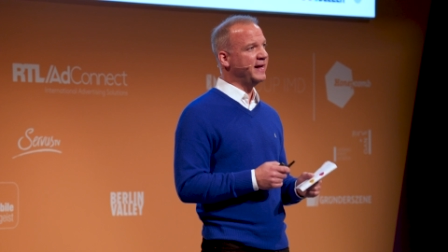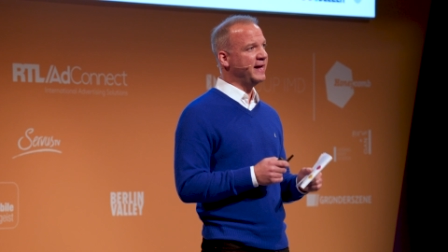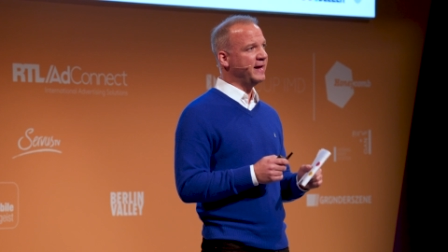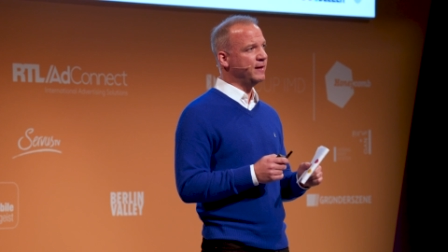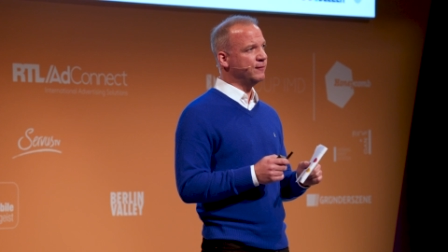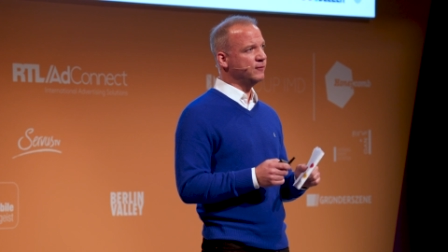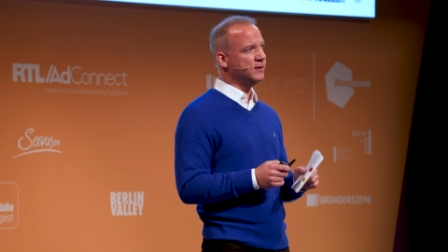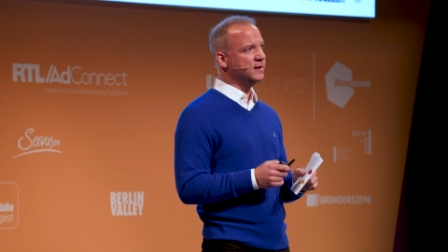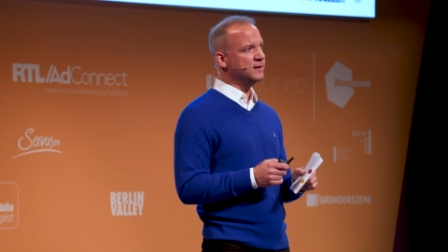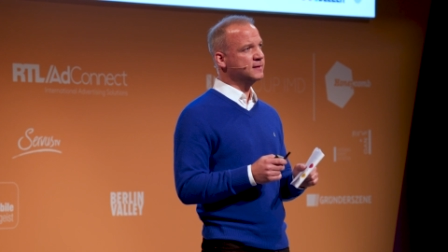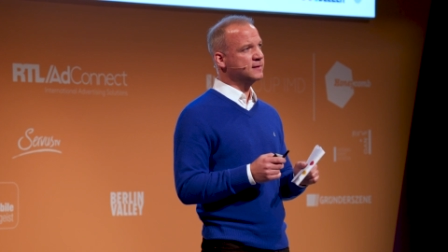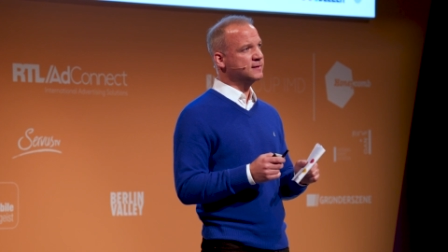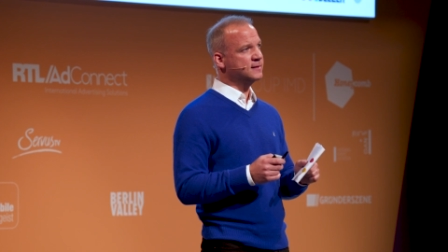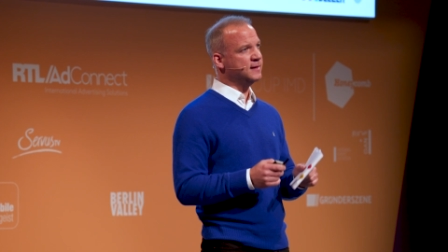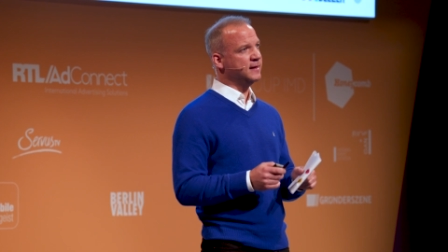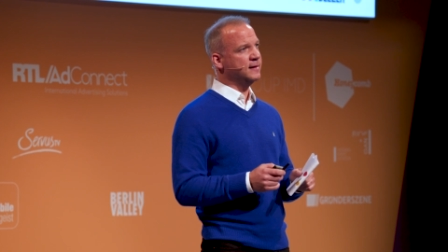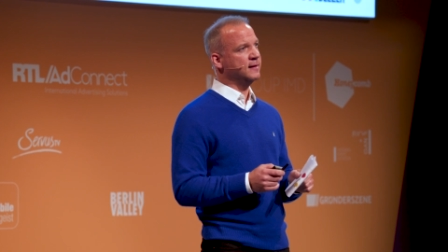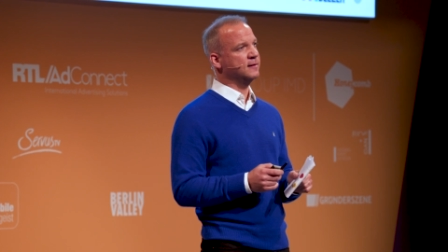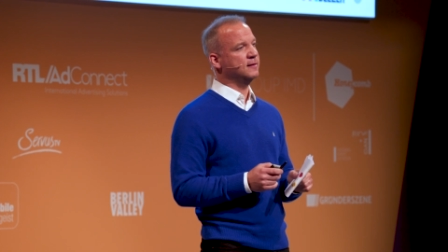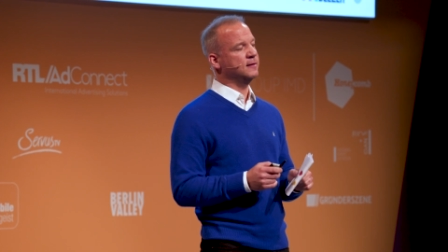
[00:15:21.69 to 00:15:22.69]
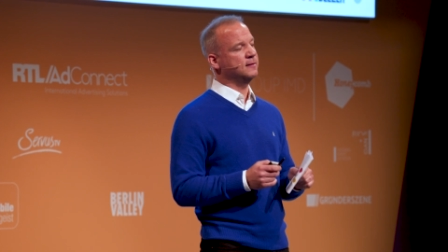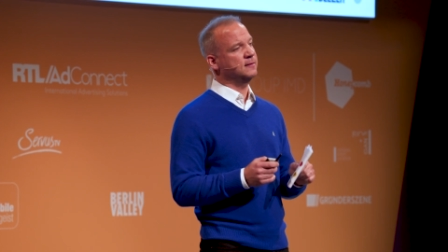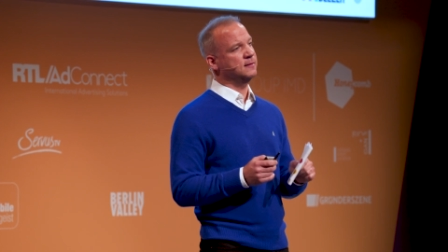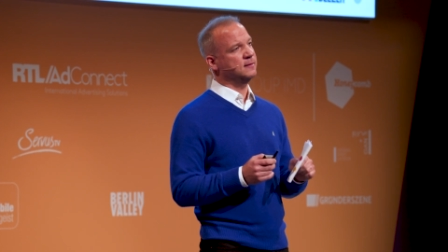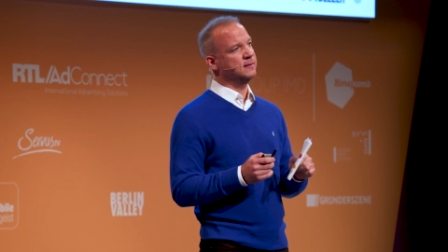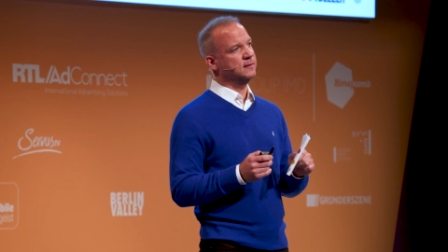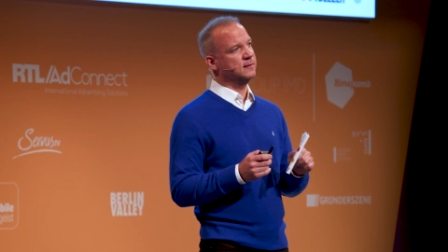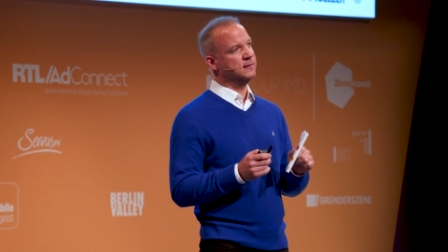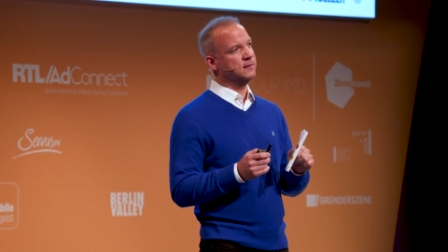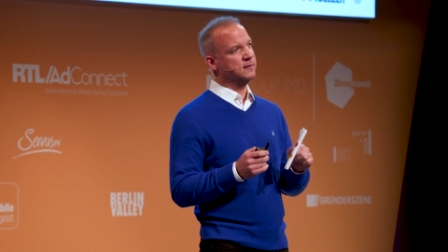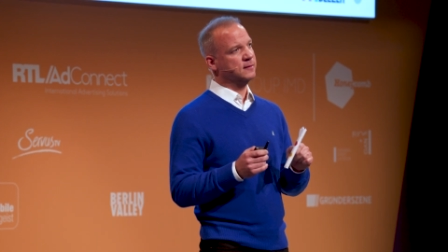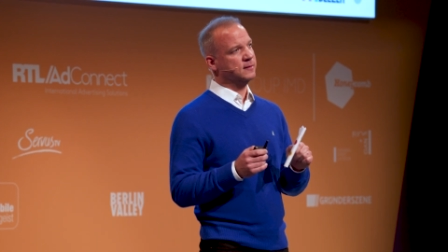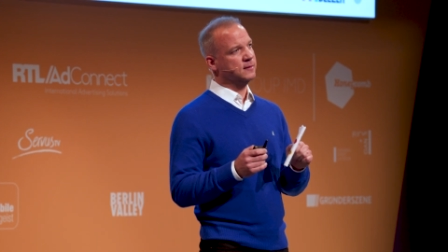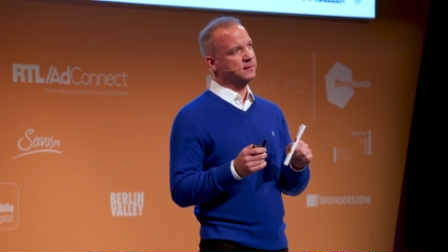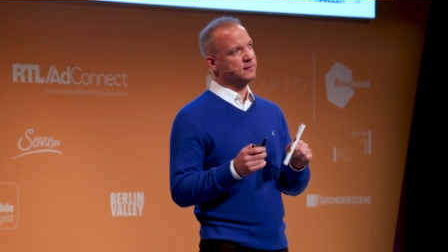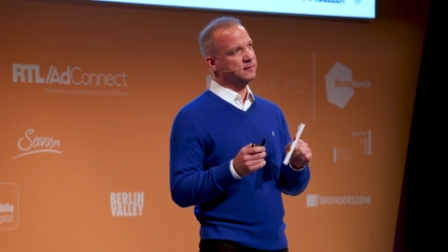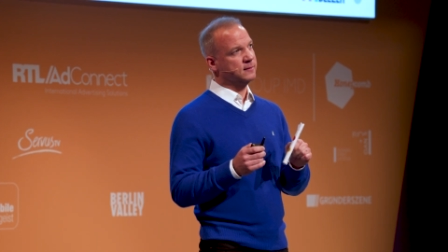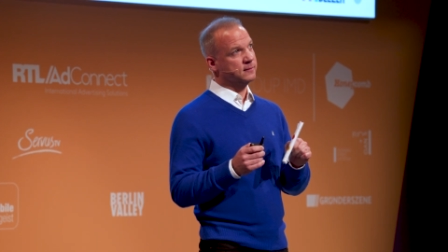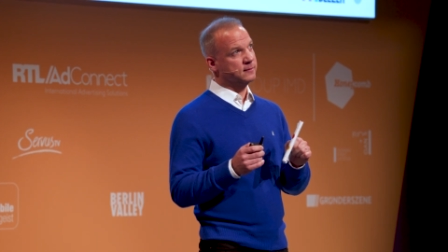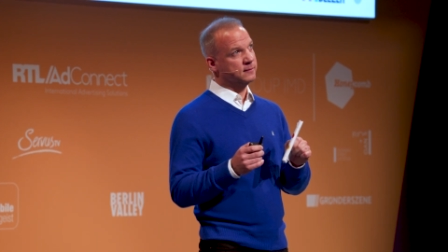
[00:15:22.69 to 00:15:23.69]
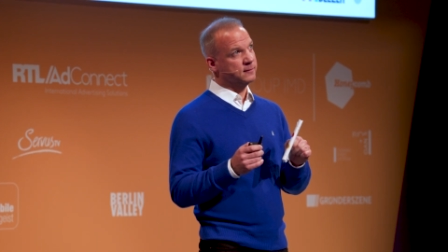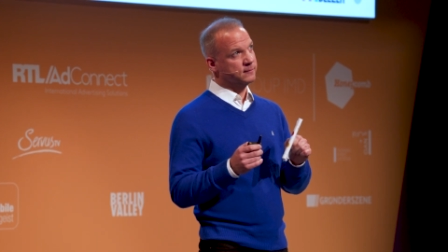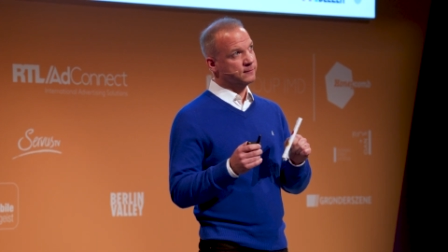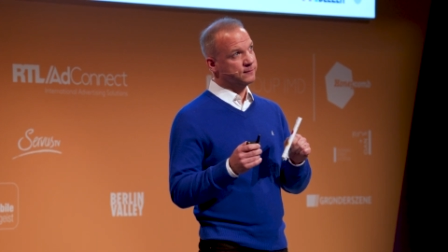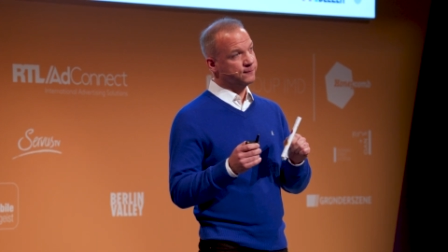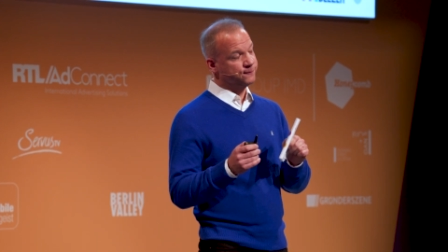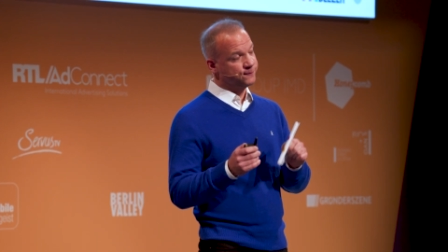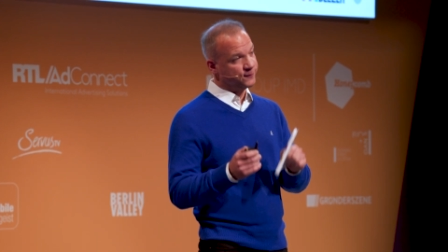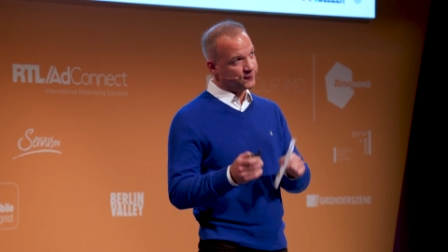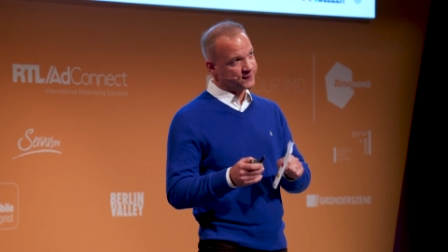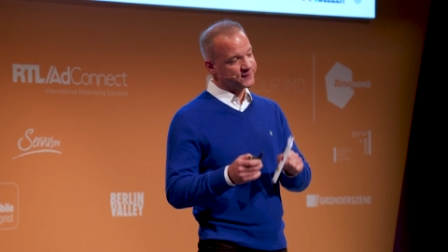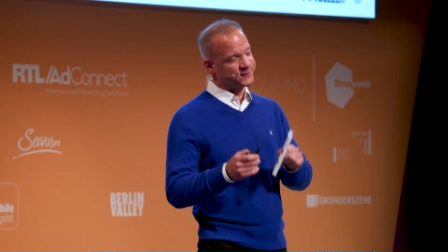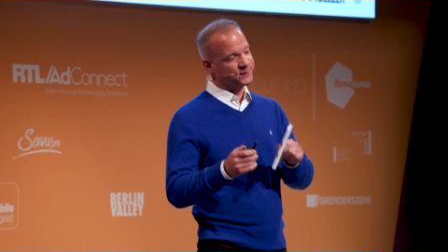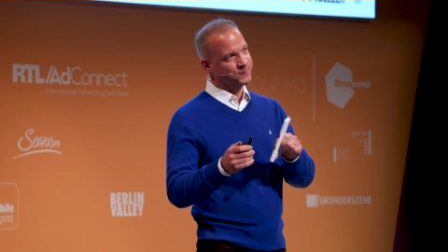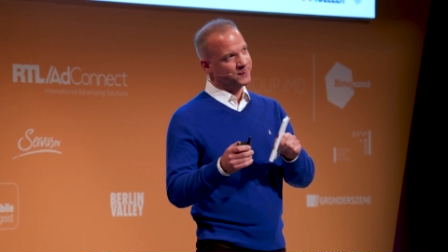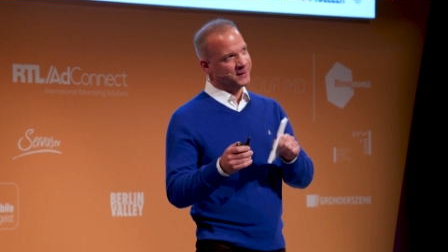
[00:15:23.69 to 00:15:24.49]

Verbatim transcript: every single first